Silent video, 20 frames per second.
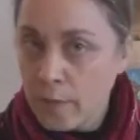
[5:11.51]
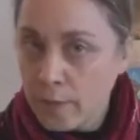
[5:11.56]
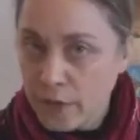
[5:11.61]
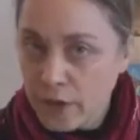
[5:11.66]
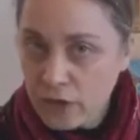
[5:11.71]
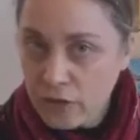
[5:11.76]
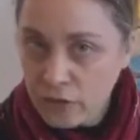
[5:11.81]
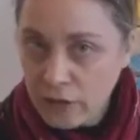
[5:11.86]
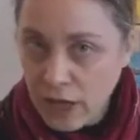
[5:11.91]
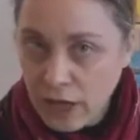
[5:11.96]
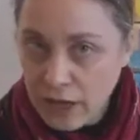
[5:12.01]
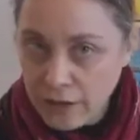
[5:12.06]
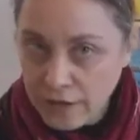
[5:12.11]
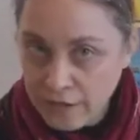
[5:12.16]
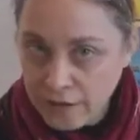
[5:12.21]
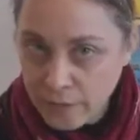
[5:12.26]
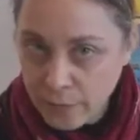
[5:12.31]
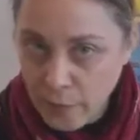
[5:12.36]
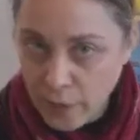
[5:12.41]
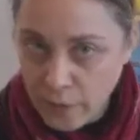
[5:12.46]
But you can
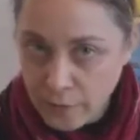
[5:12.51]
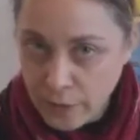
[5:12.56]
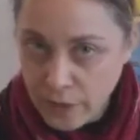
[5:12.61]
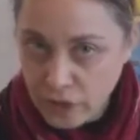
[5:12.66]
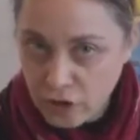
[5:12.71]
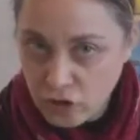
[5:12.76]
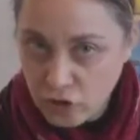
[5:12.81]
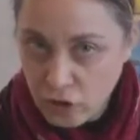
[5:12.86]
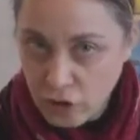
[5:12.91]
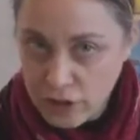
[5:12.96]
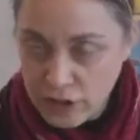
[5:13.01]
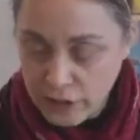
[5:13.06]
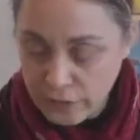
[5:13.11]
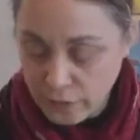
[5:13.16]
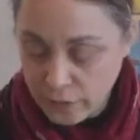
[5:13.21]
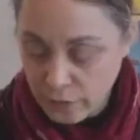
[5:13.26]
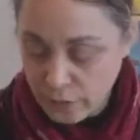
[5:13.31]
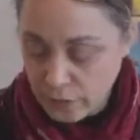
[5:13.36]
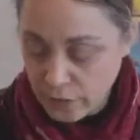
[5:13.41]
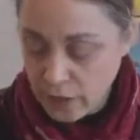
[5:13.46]
experiment and try
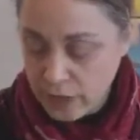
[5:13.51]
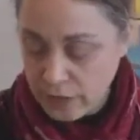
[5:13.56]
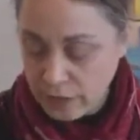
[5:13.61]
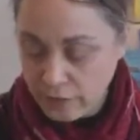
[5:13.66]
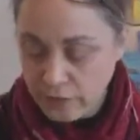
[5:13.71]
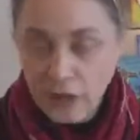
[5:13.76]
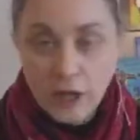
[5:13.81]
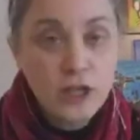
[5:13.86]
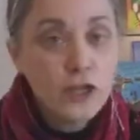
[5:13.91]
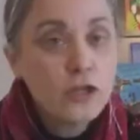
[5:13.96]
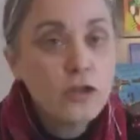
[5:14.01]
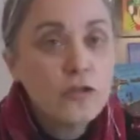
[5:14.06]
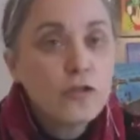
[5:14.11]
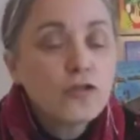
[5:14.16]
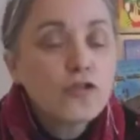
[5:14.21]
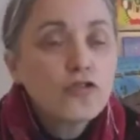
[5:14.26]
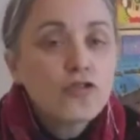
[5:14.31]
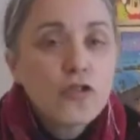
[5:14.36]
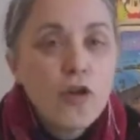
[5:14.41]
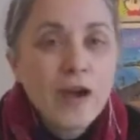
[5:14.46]
different things. And you
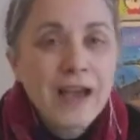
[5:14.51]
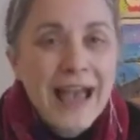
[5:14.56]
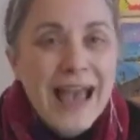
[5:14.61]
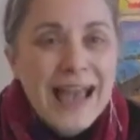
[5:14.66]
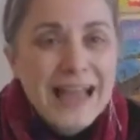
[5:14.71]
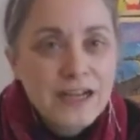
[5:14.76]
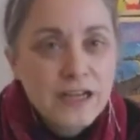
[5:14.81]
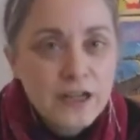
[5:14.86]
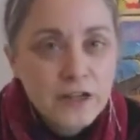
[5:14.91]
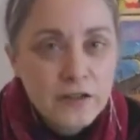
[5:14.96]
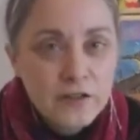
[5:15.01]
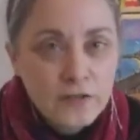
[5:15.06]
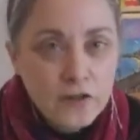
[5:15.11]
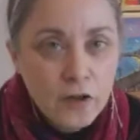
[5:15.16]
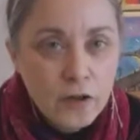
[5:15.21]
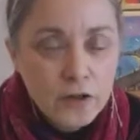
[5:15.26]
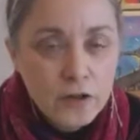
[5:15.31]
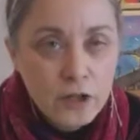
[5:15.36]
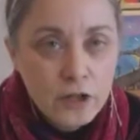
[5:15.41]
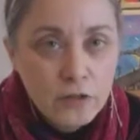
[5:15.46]
can try any
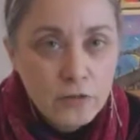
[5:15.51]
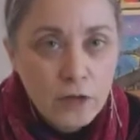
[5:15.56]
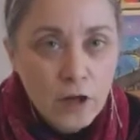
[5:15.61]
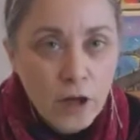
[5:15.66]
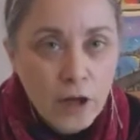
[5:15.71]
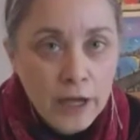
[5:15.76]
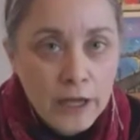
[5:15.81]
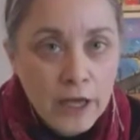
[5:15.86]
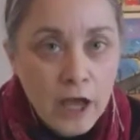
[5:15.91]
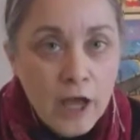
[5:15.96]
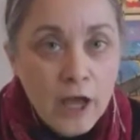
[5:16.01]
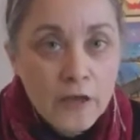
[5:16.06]
design that you like.